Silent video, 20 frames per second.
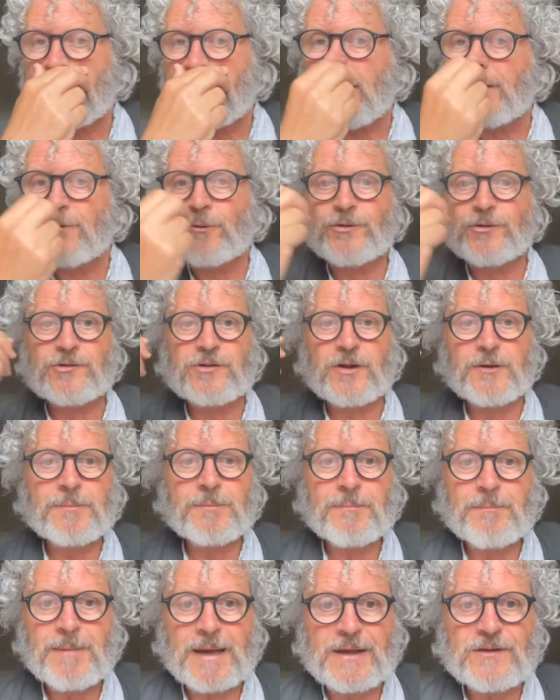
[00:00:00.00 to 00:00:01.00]
It also
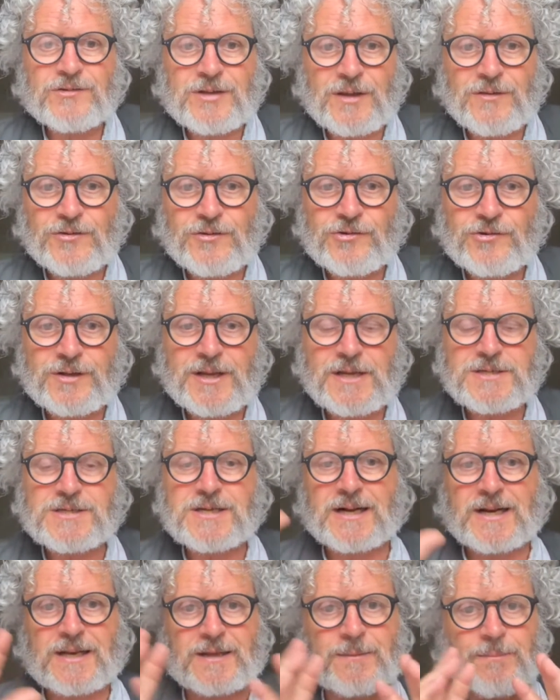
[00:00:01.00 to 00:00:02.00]
makes sense
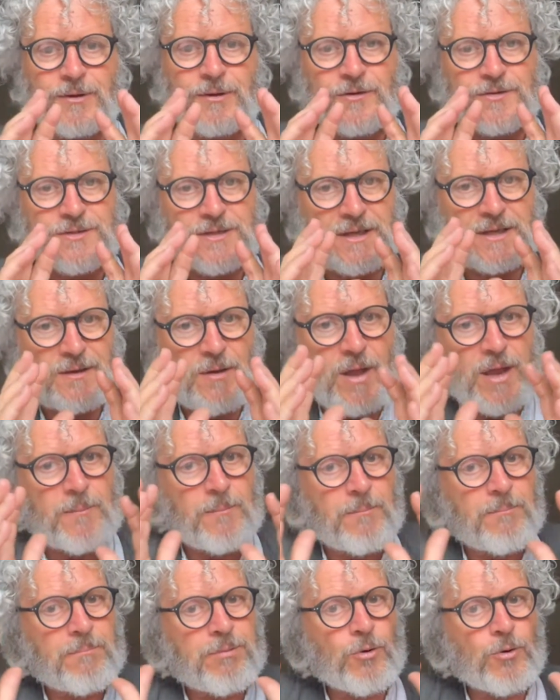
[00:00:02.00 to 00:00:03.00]
genetically because it
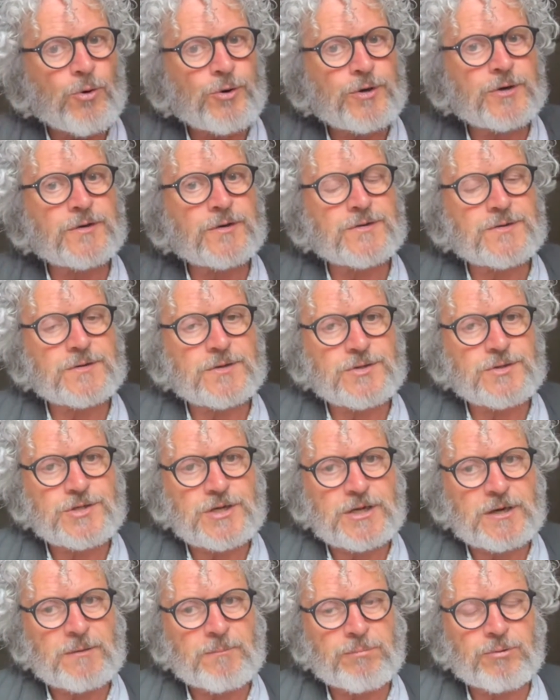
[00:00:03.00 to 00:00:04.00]
broadens the
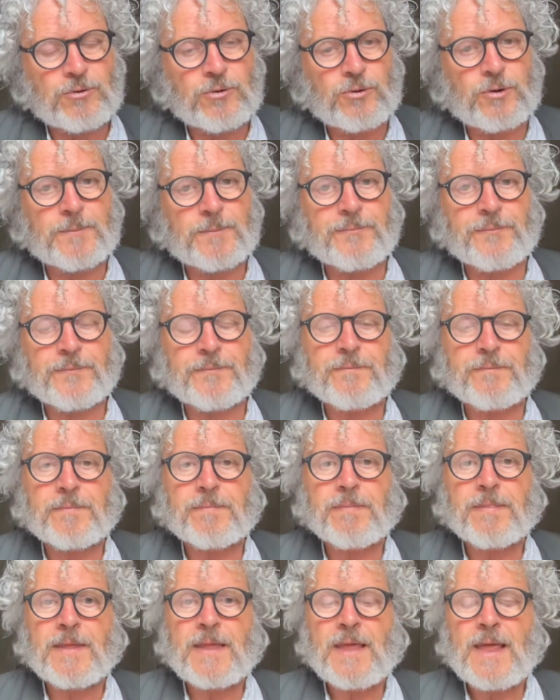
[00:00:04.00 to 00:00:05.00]
gene pool.
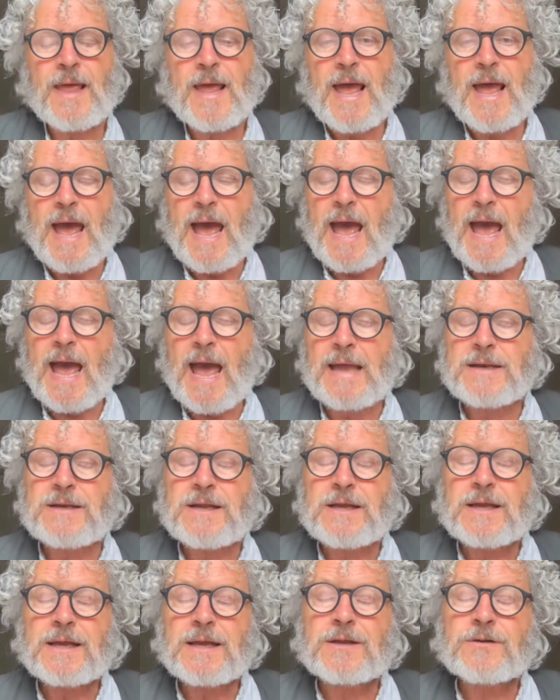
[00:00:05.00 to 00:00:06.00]
And
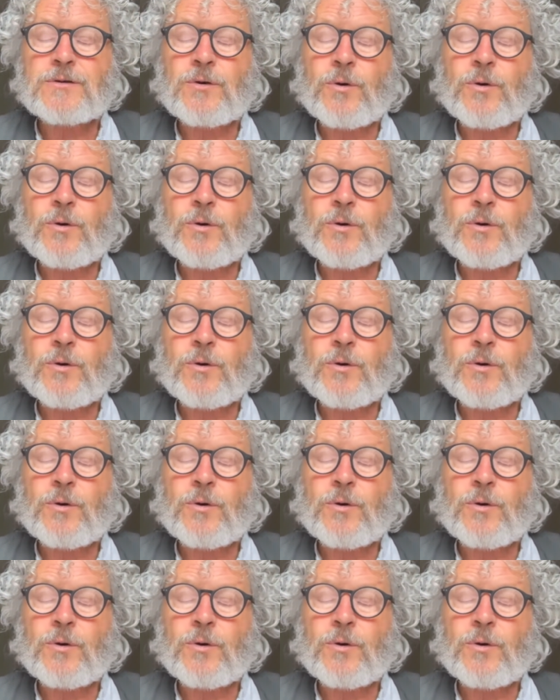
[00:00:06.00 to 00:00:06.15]
it